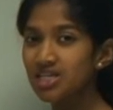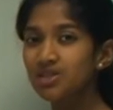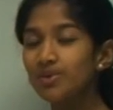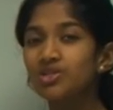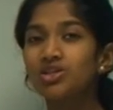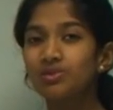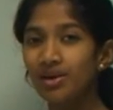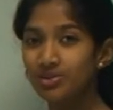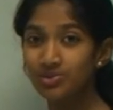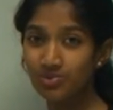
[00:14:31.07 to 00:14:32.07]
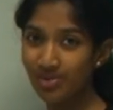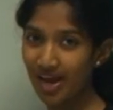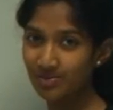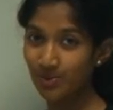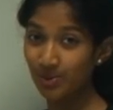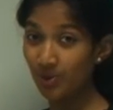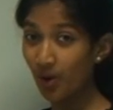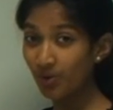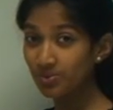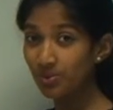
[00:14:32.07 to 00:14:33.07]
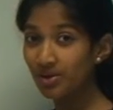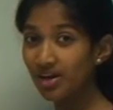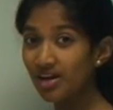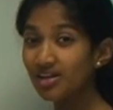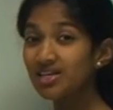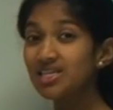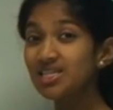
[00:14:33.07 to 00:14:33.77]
especially metals react with cold water,